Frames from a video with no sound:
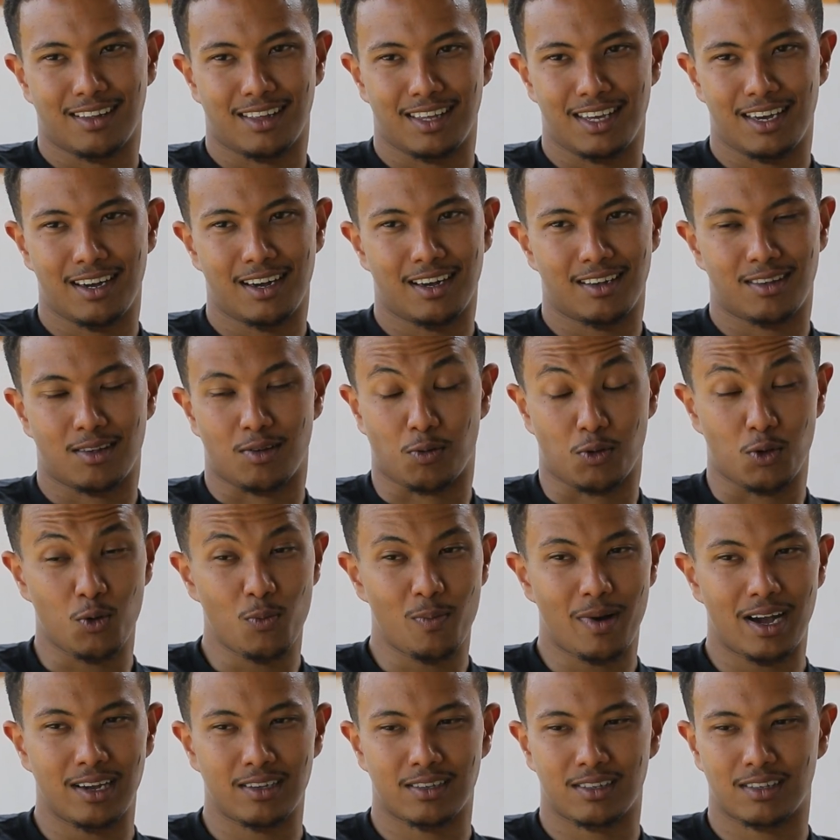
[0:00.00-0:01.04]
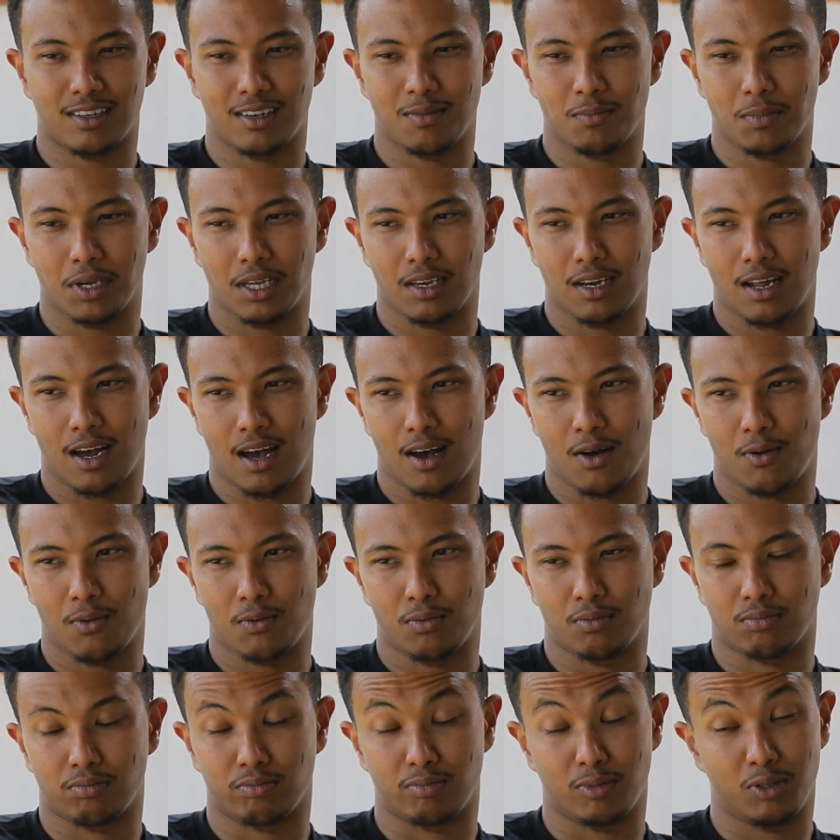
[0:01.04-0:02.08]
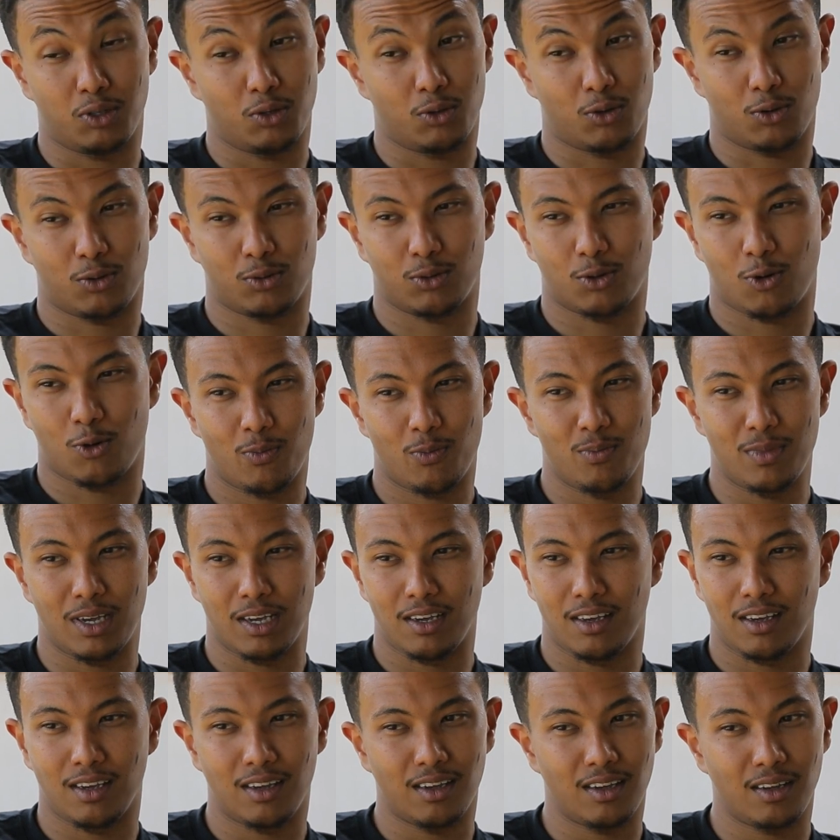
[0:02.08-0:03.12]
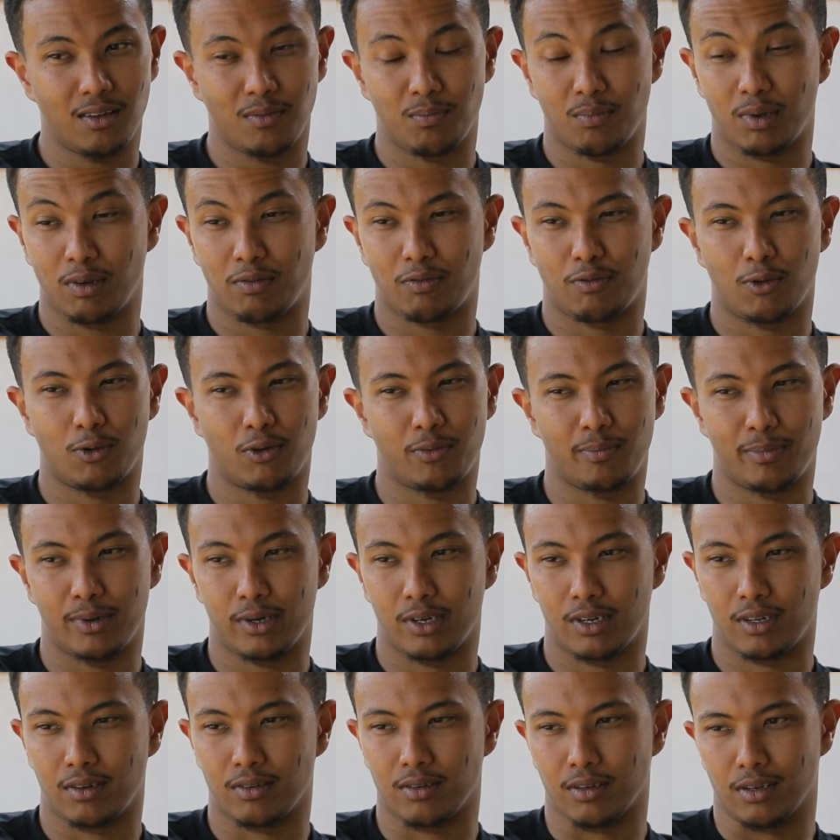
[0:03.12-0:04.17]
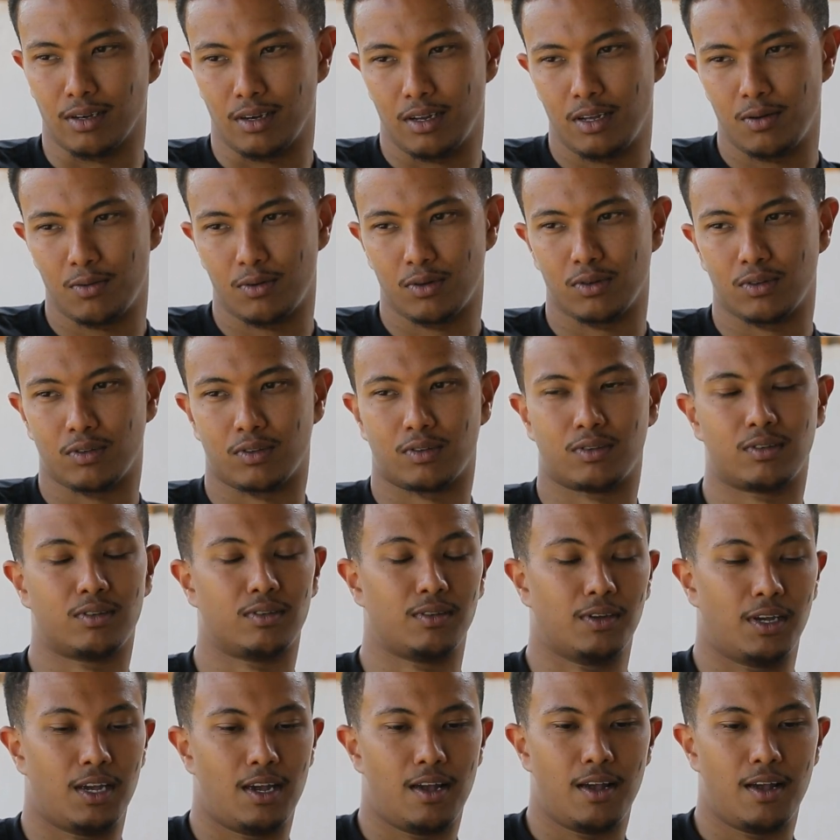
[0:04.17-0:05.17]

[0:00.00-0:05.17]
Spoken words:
You might see me now. You don't me before, but it was